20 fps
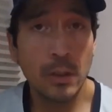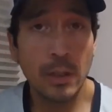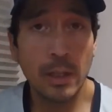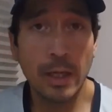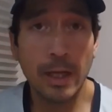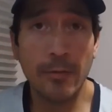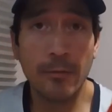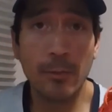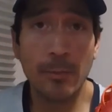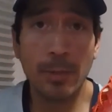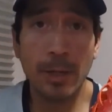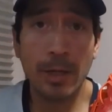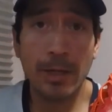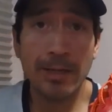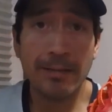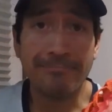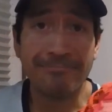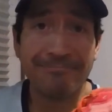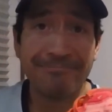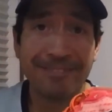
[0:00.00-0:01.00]

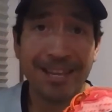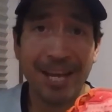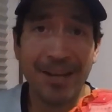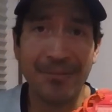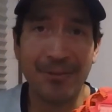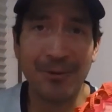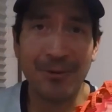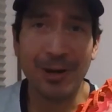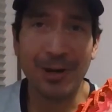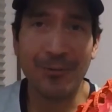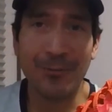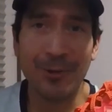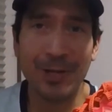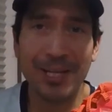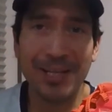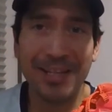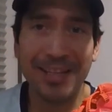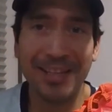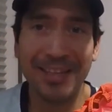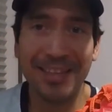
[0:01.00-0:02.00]
Everybody, have a great
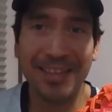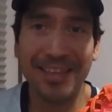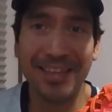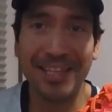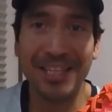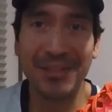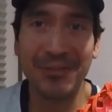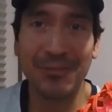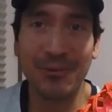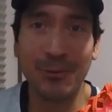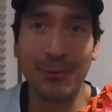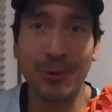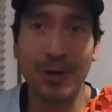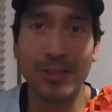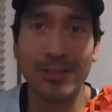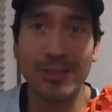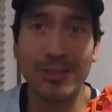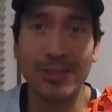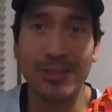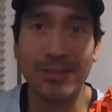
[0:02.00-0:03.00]
week. Thank you for
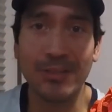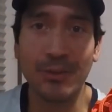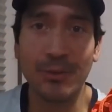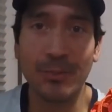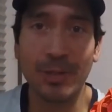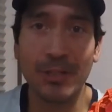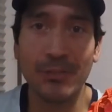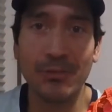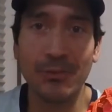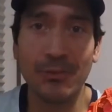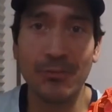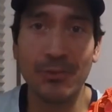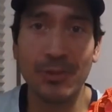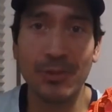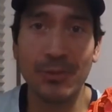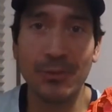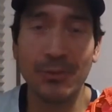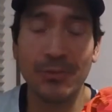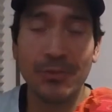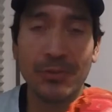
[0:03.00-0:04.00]
watching Soulmates
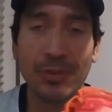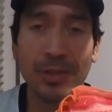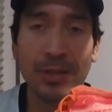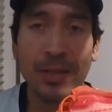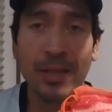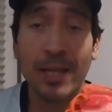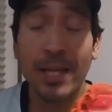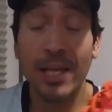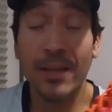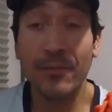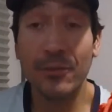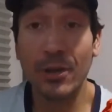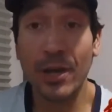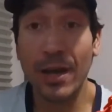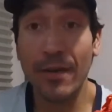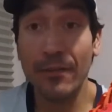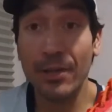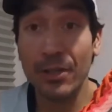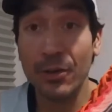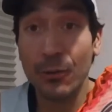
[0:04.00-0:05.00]
Reviews. If you
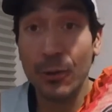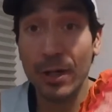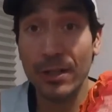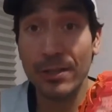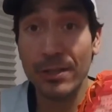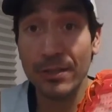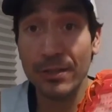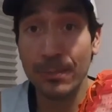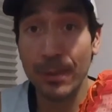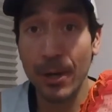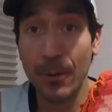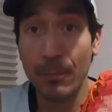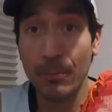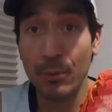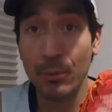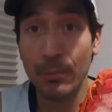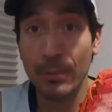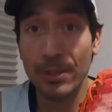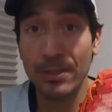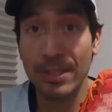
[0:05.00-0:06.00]
have any questions about
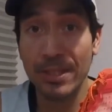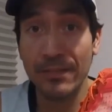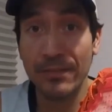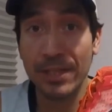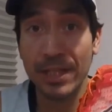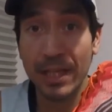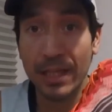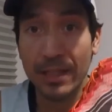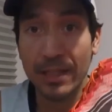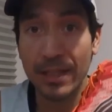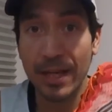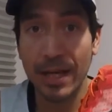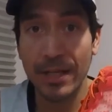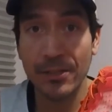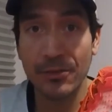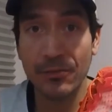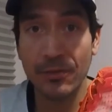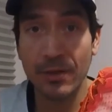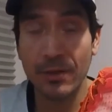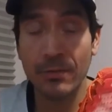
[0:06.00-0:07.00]
Puma Deviate
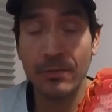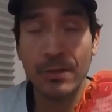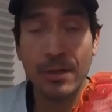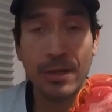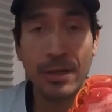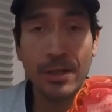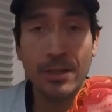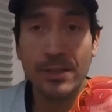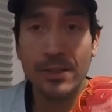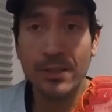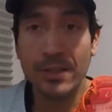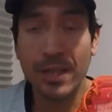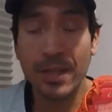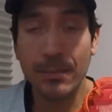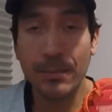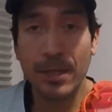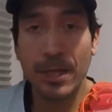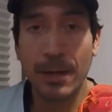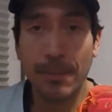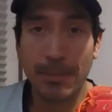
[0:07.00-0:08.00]
Nitro, just
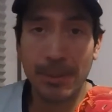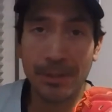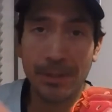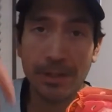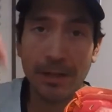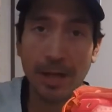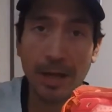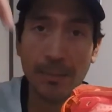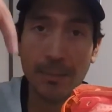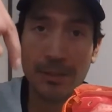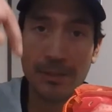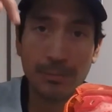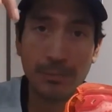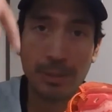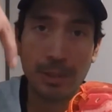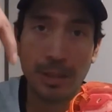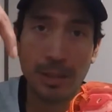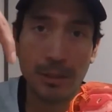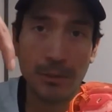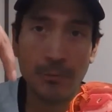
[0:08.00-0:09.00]
hit me up in the comments
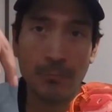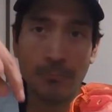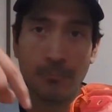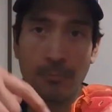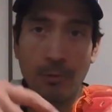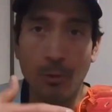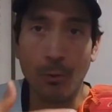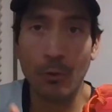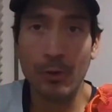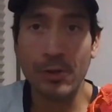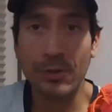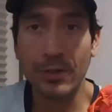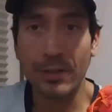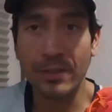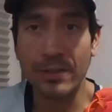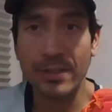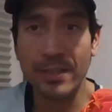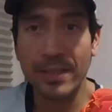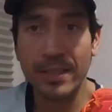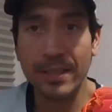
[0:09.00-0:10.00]
below, or you
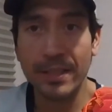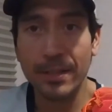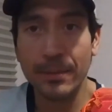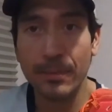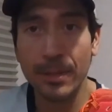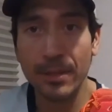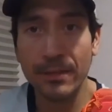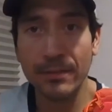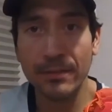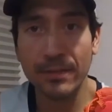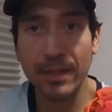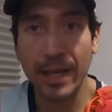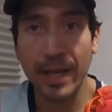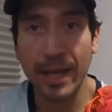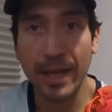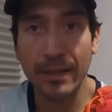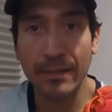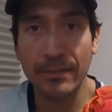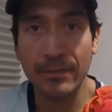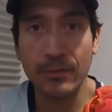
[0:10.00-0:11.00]
can DM us
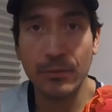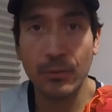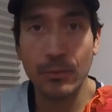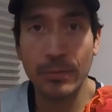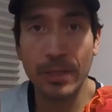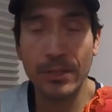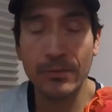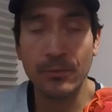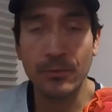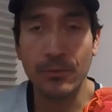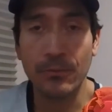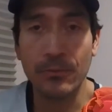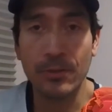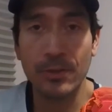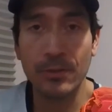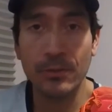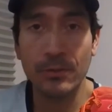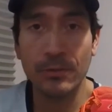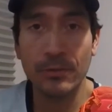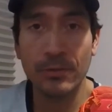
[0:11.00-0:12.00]
at Soulmates
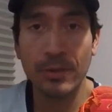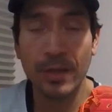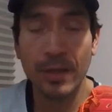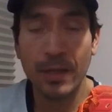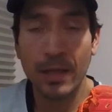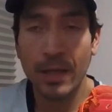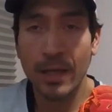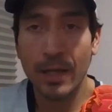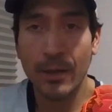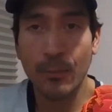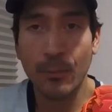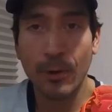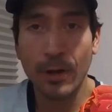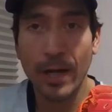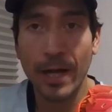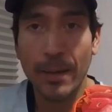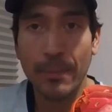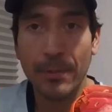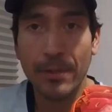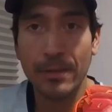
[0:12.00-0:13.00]
Reviews, and we're
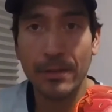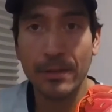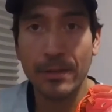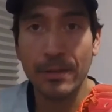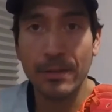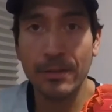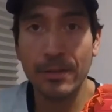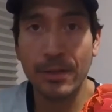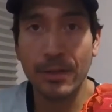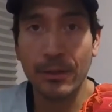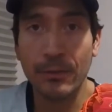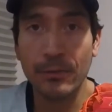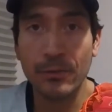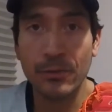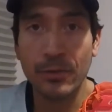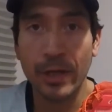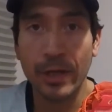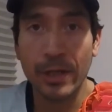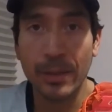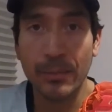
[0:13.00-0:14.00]
happy to,
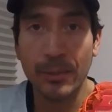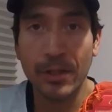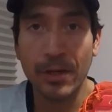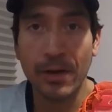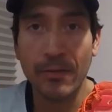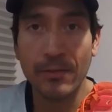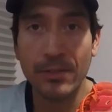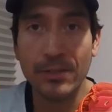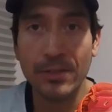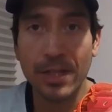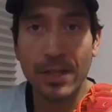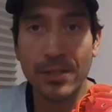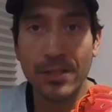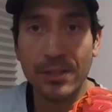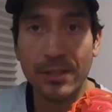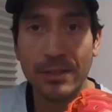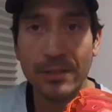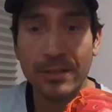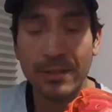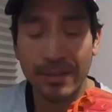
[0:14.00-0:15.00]
strike up a
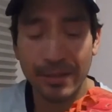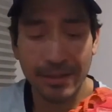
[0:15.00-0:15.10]
conversation.